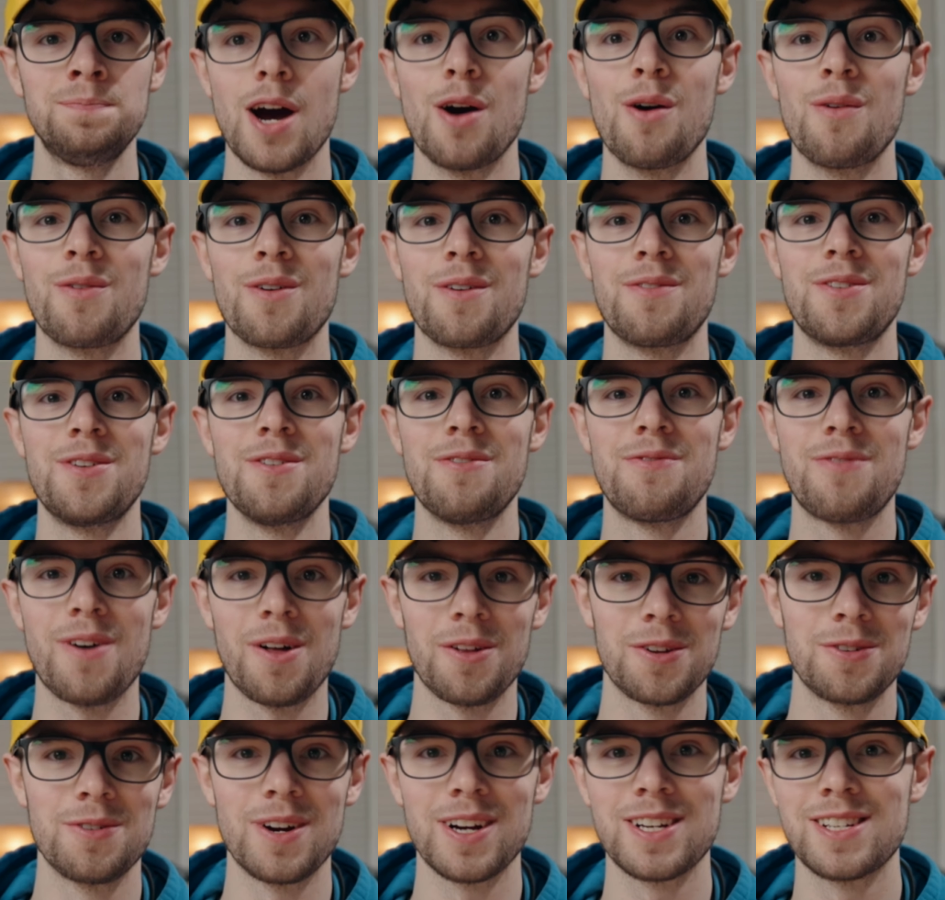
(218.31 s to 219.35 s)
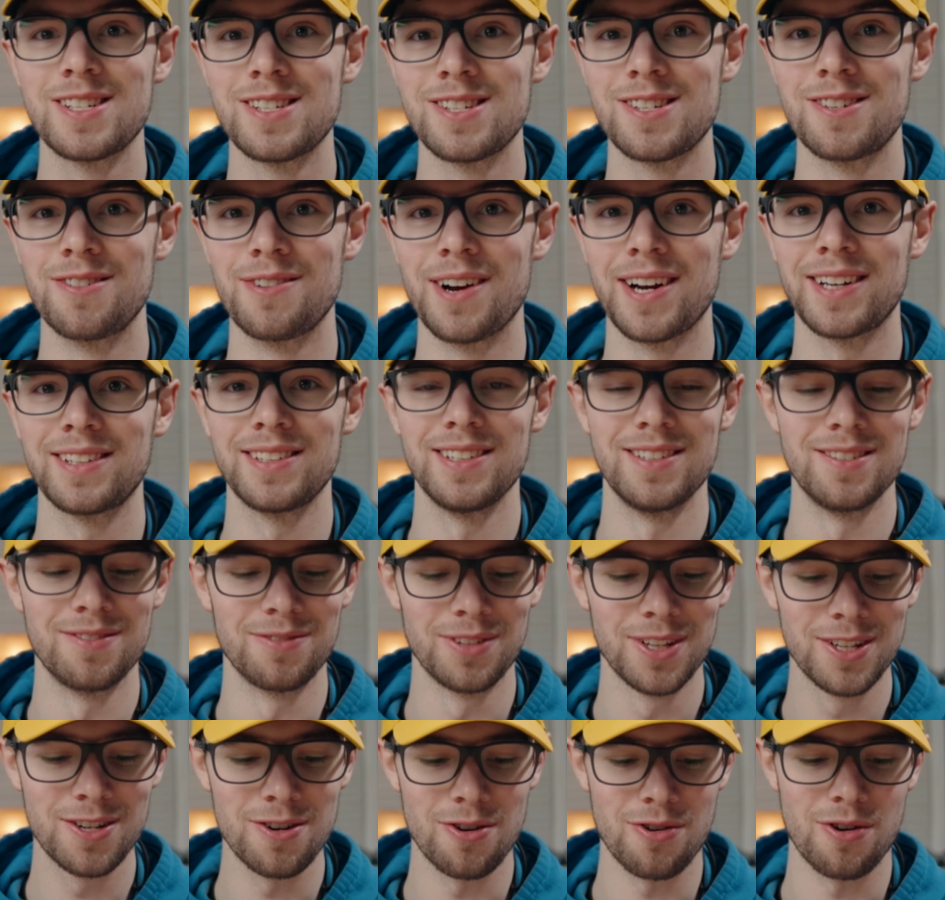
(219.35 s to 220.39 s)
However, if you follow directions directly and
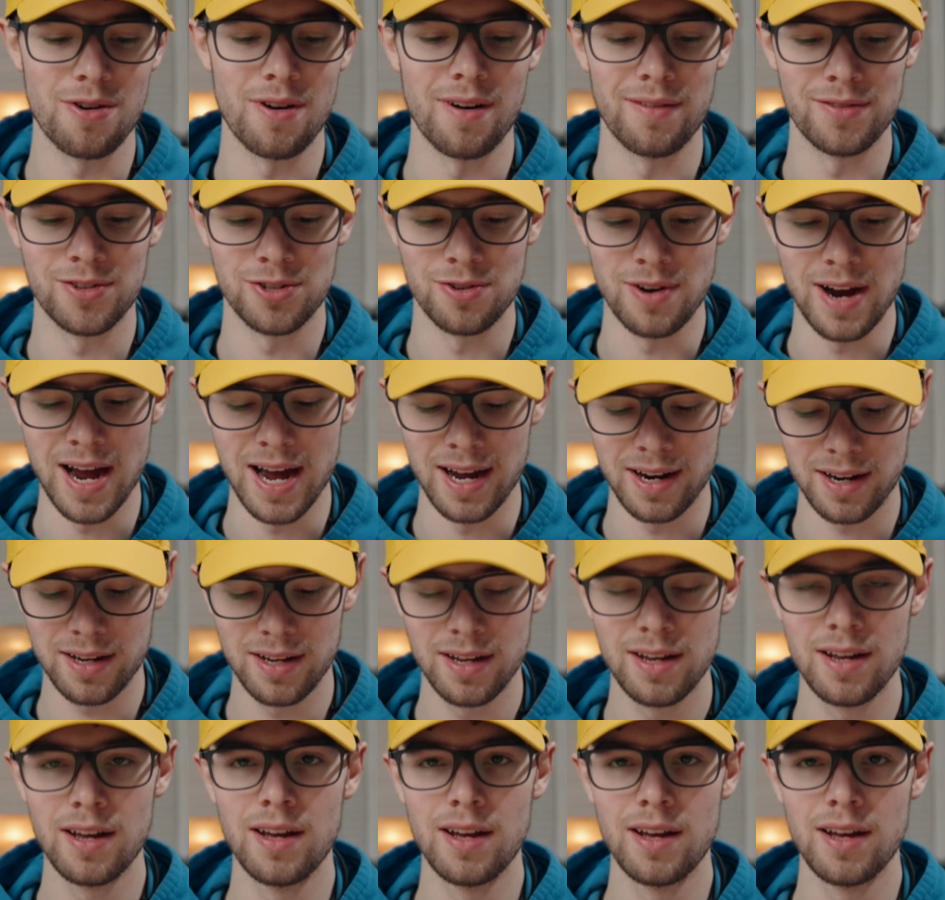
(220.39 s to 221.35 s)
really don't go off track,